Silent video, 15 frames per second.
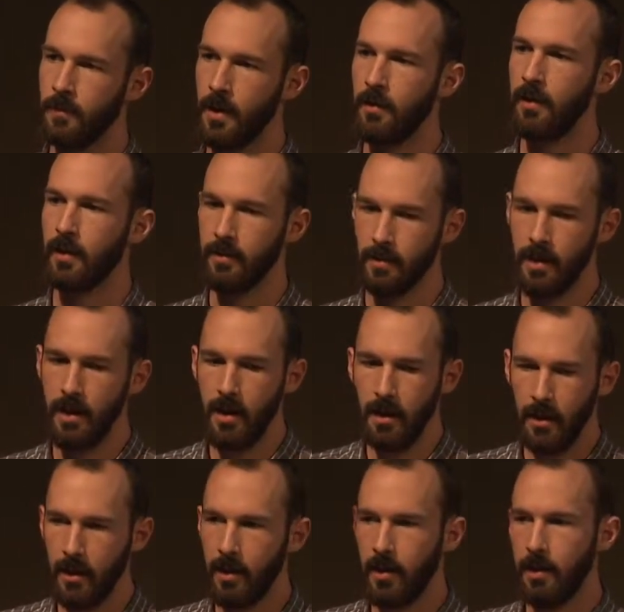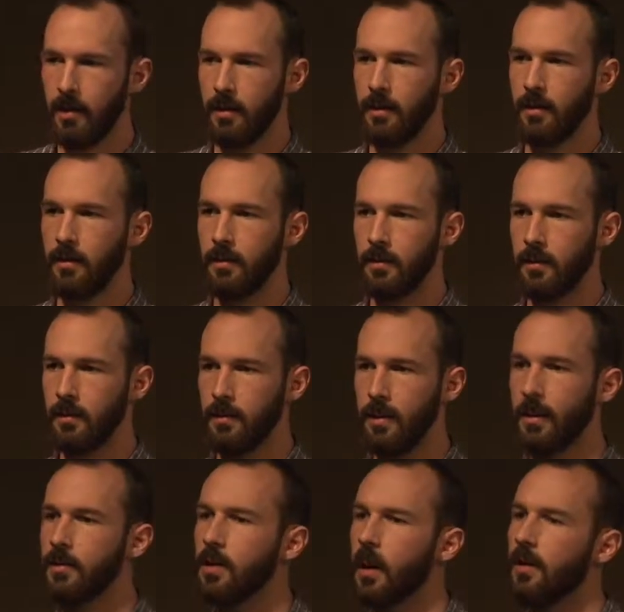okay. It becomes a hard way.
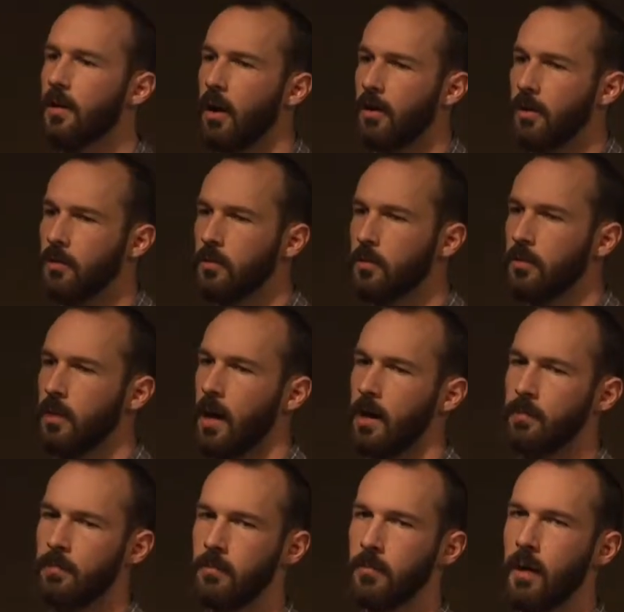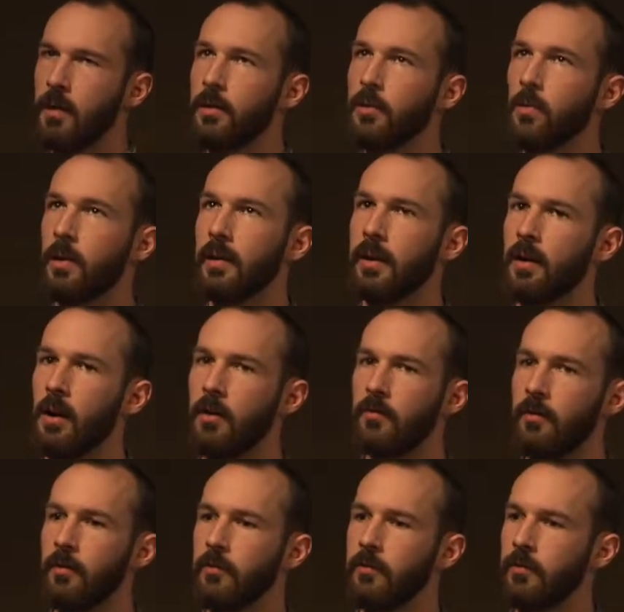yeah. Are, are you um, are you working off
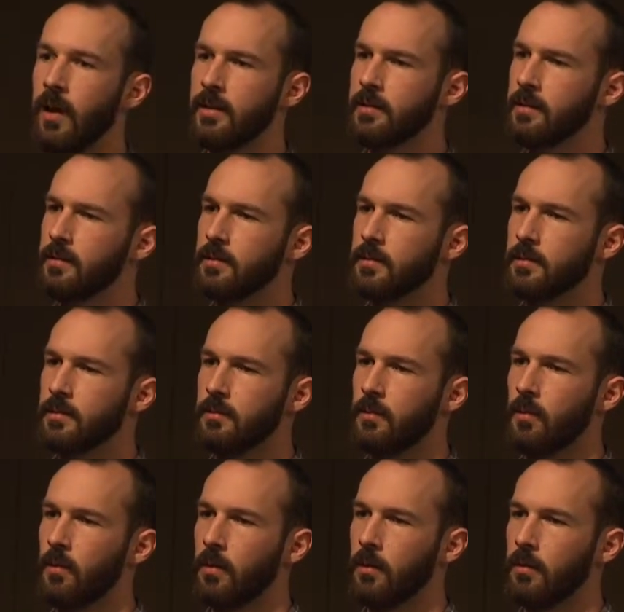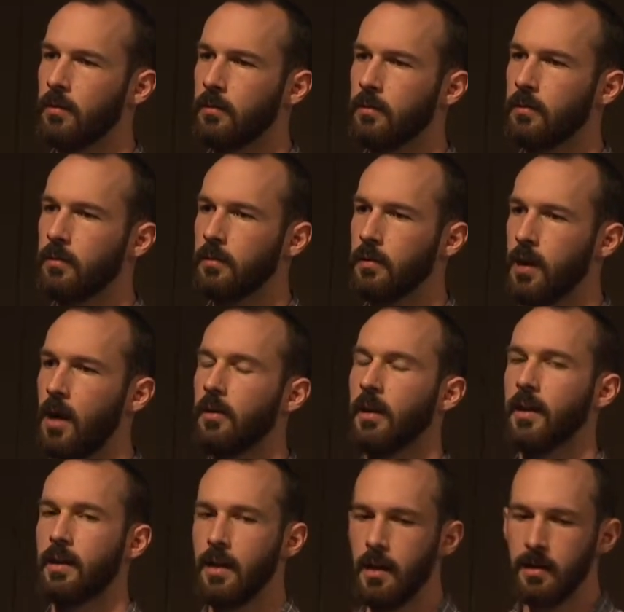of Essex or? Essex.
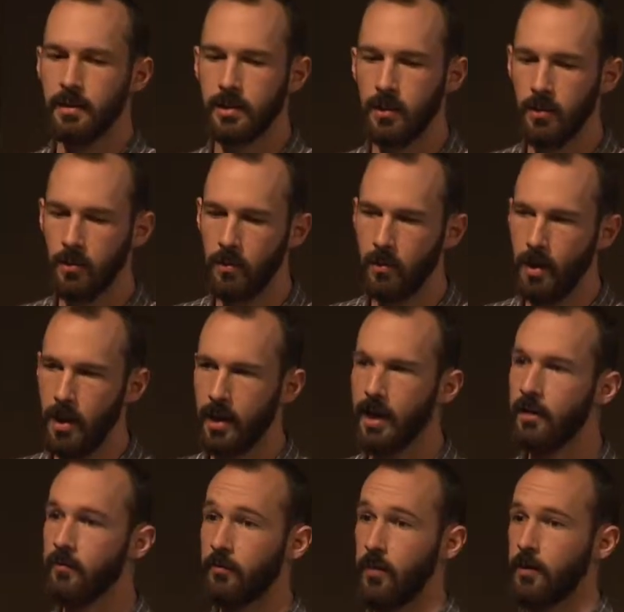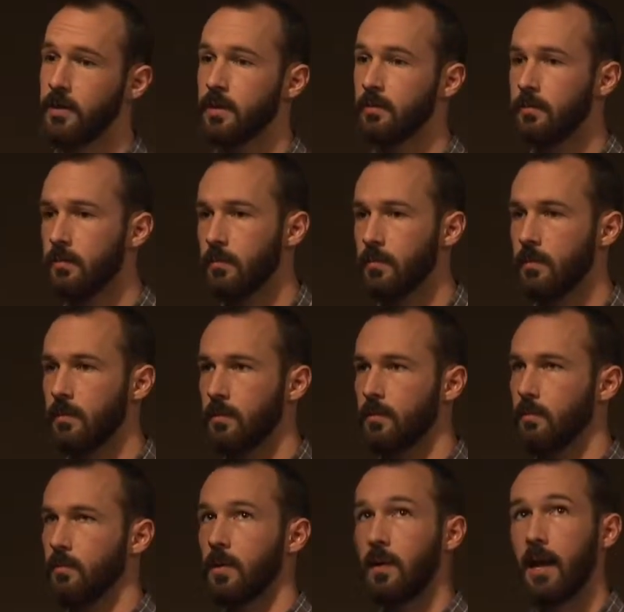Okay. So uh, in Folsom,
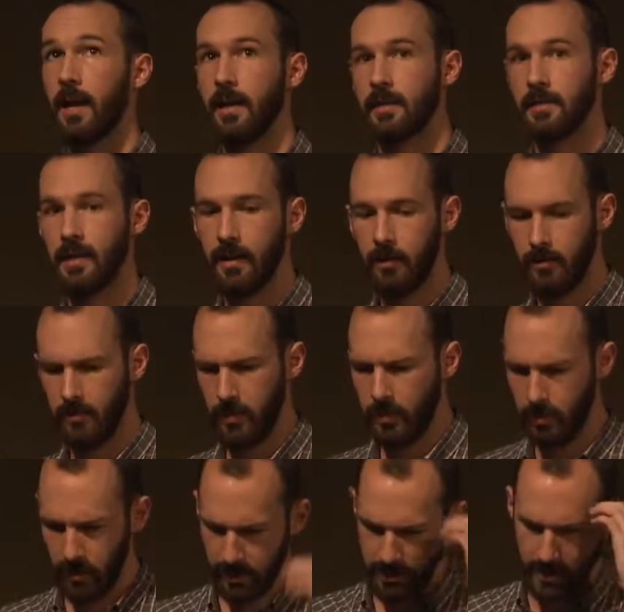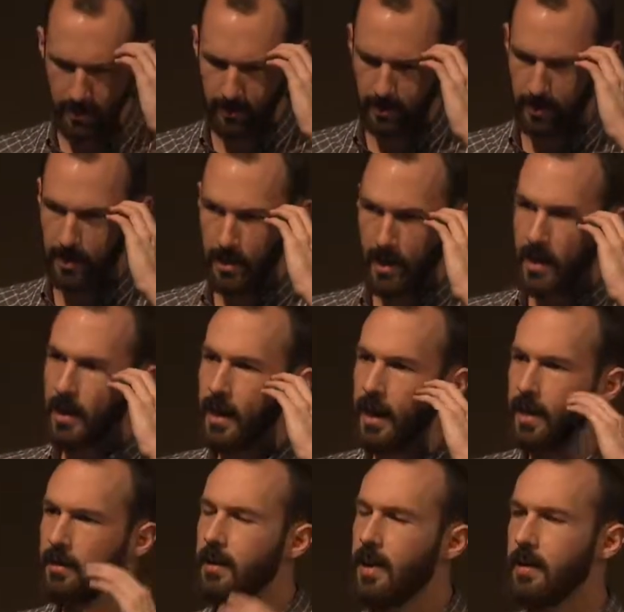well, I guess I don't remember exactly.
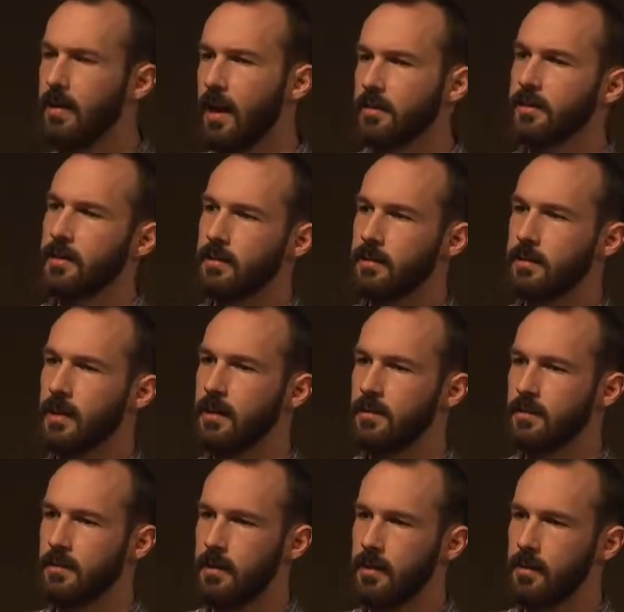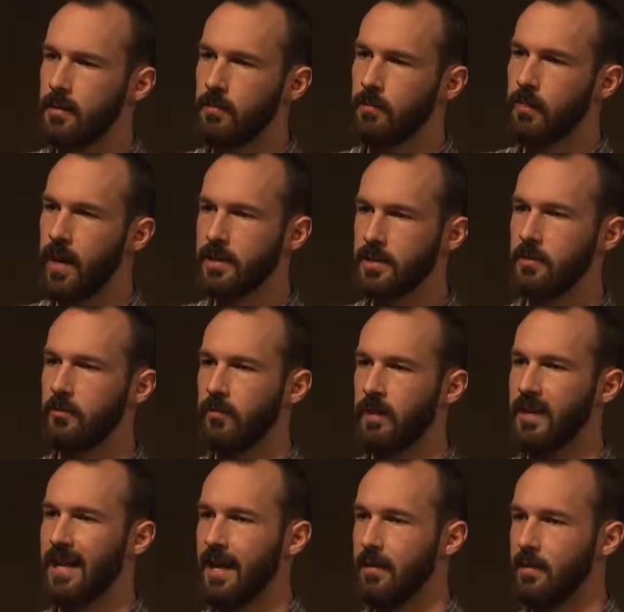In, in Essex, is the paste
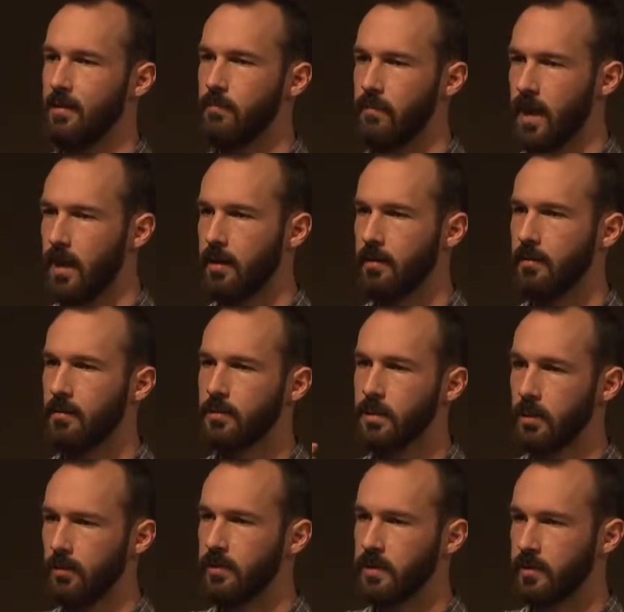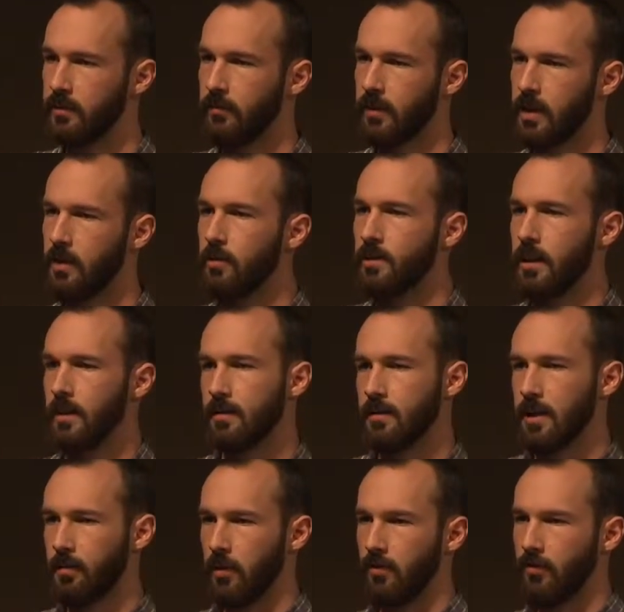config in the main service config, or is it in a
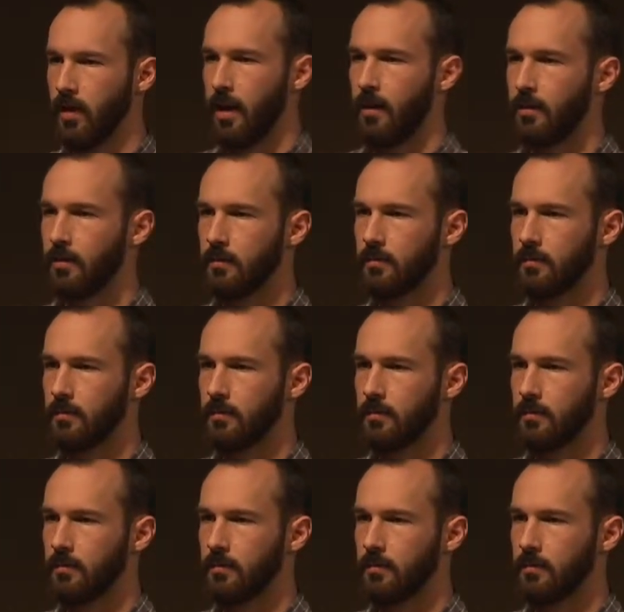separate file?